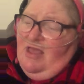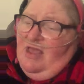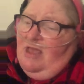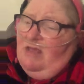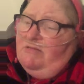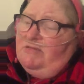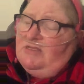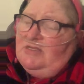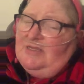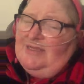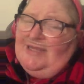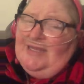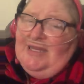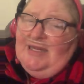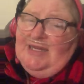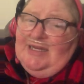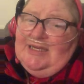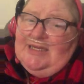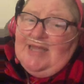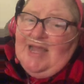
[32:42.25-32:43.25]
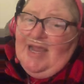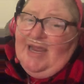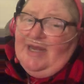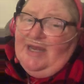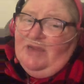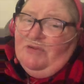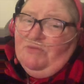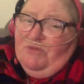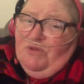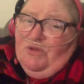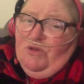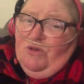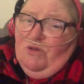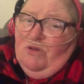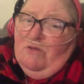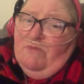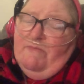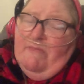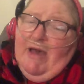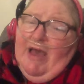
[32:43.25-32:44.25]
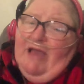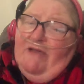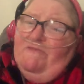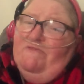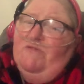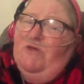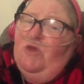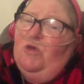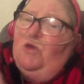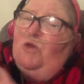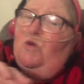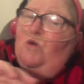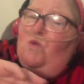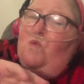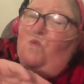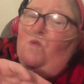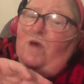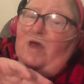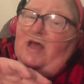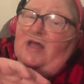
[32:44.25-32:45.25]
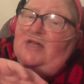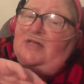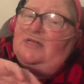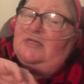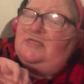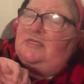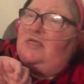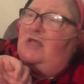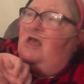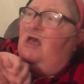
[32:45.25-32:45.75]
It was a teeny tiny room. My view was